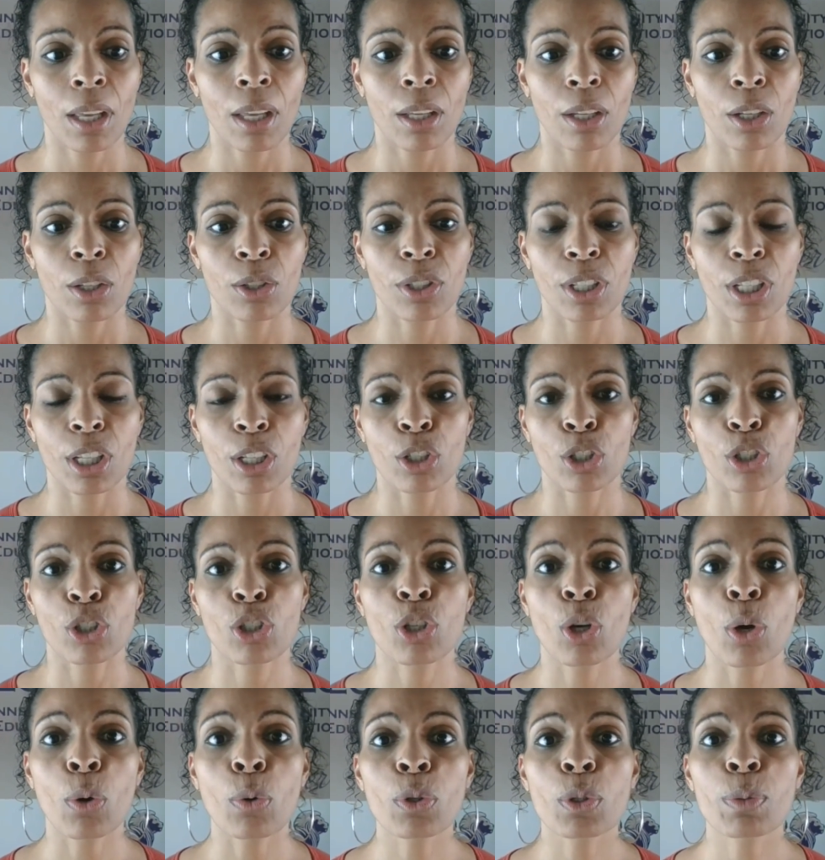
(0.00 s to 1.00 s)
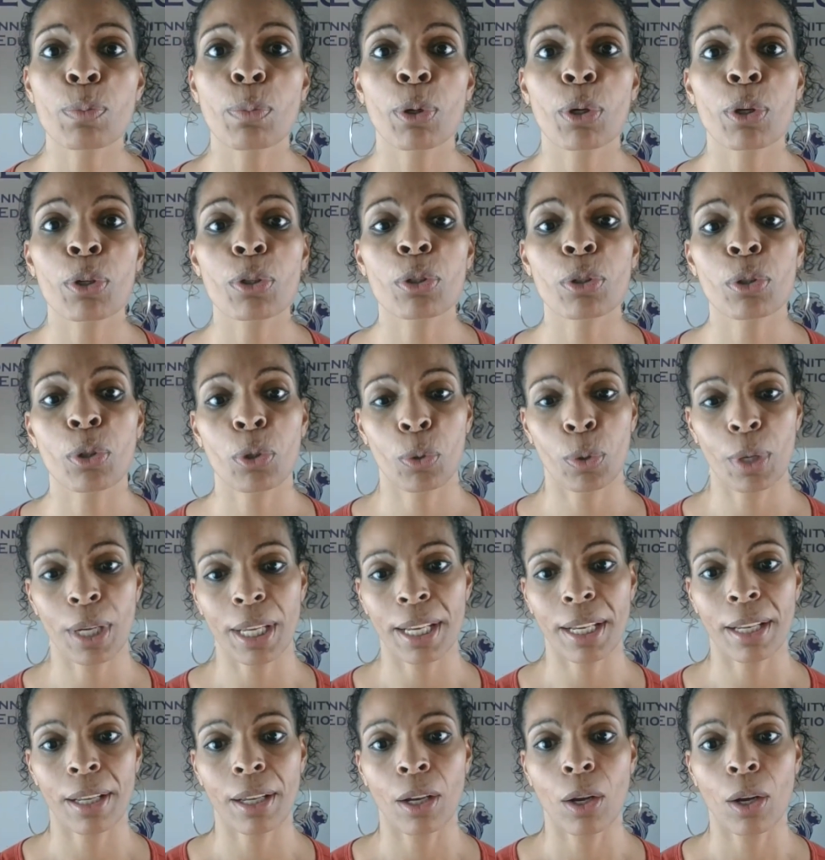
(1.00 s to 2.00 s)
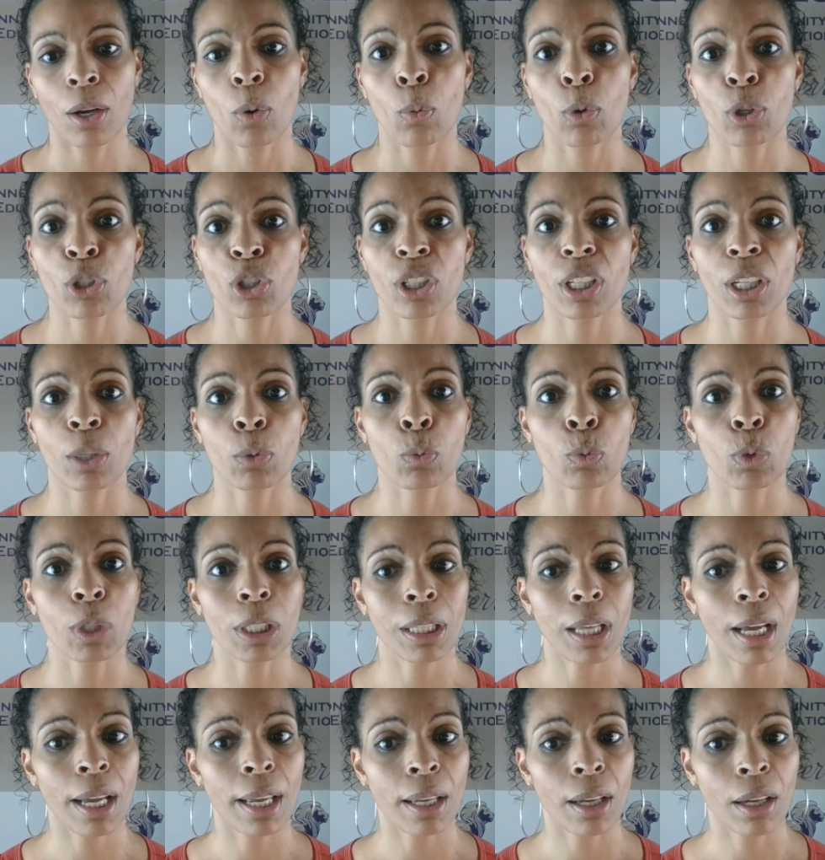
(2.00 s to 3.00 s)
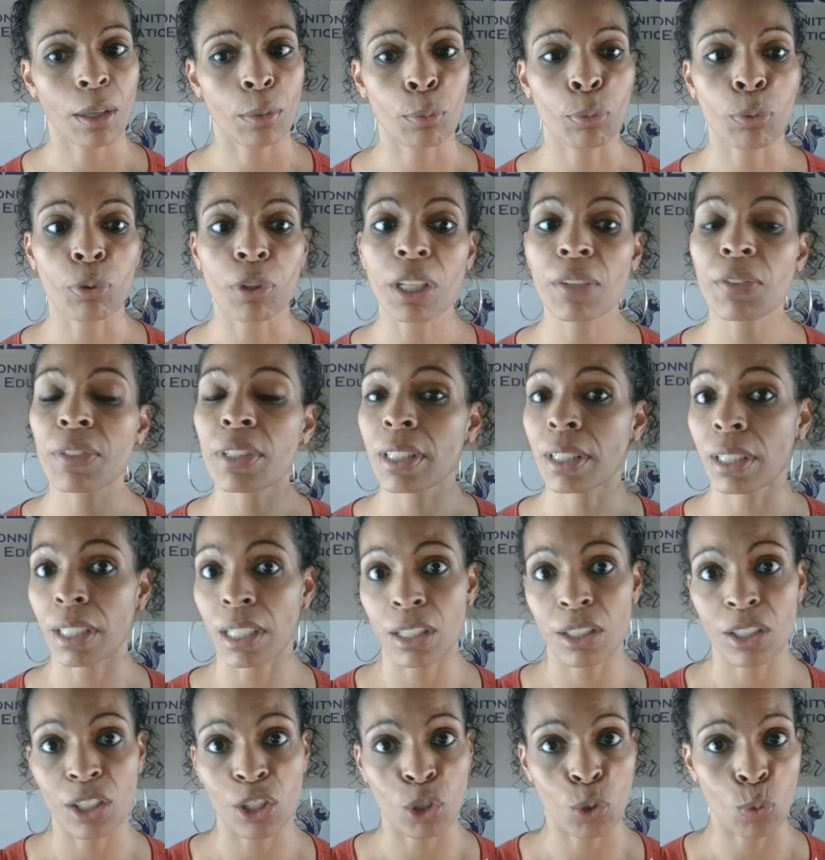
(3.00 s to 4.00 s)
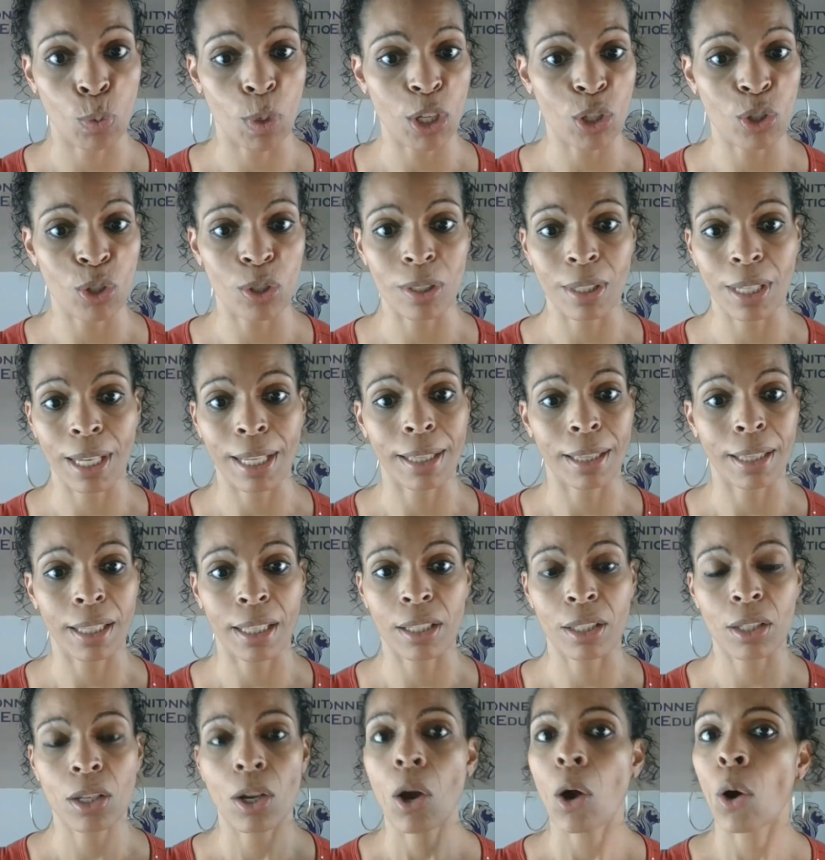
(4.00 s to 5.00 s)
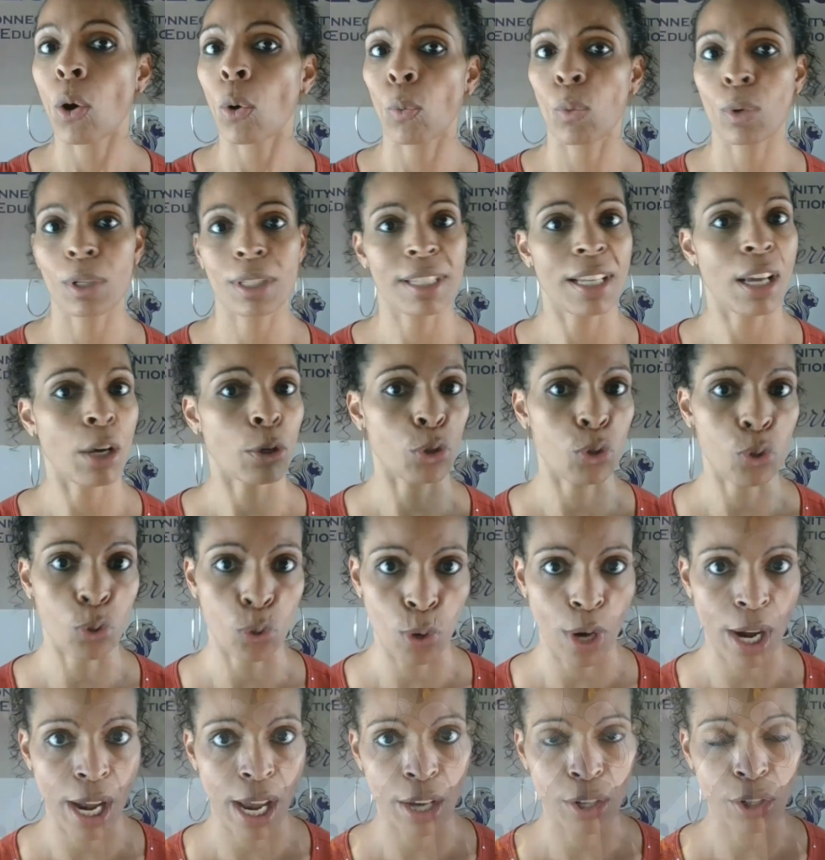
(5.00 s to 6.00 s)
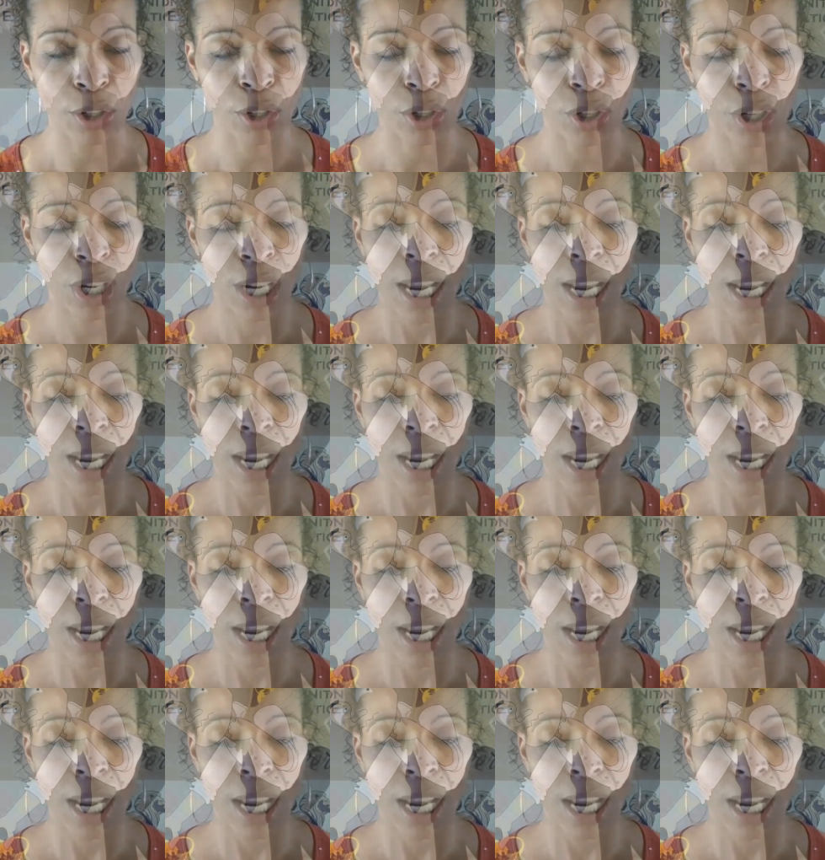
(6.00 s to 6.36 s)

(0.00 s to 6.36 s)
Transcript: You see, Joe's personal credit, which he had relied on previously in situations like this, was now trashed.